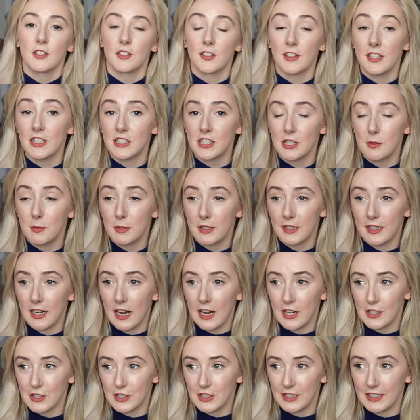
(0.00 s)
So this year we didn't
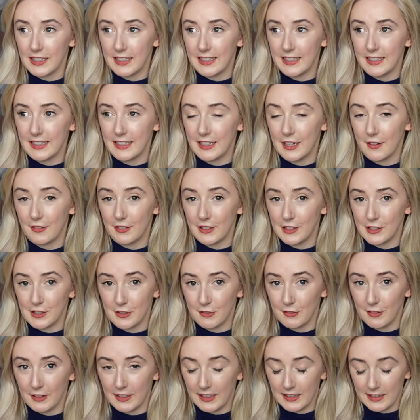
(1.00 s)
actually gift each
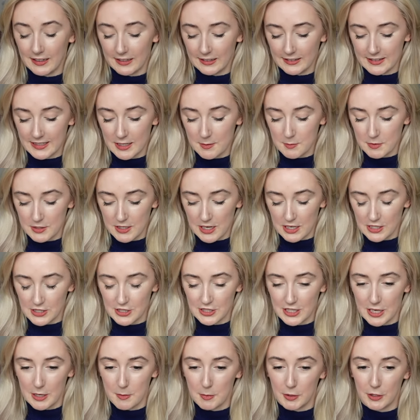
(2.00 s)
other anything, same as last
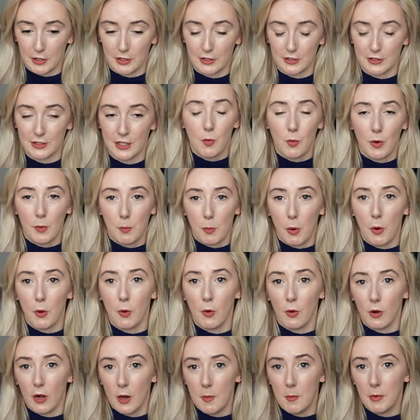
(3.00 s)
year, because we put
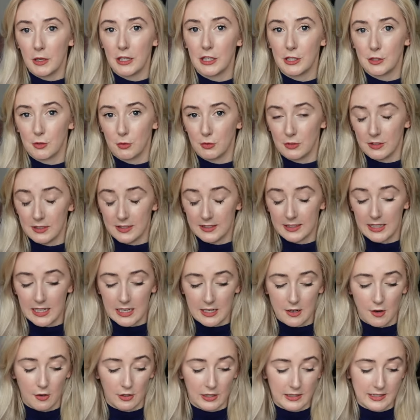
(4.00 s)
all our money towards a ski
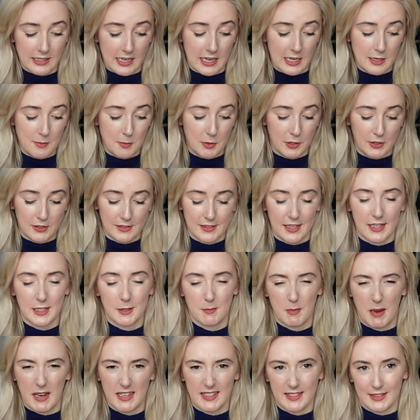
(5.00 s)
holiday because that's
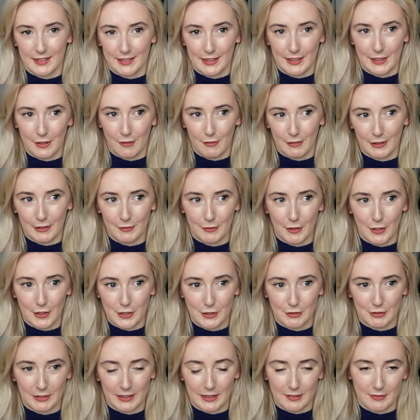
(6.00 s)
basically our
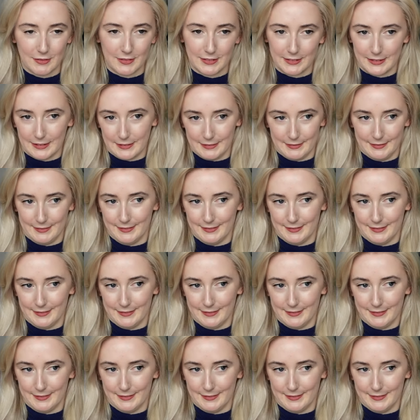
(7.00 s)
anniversary gift and,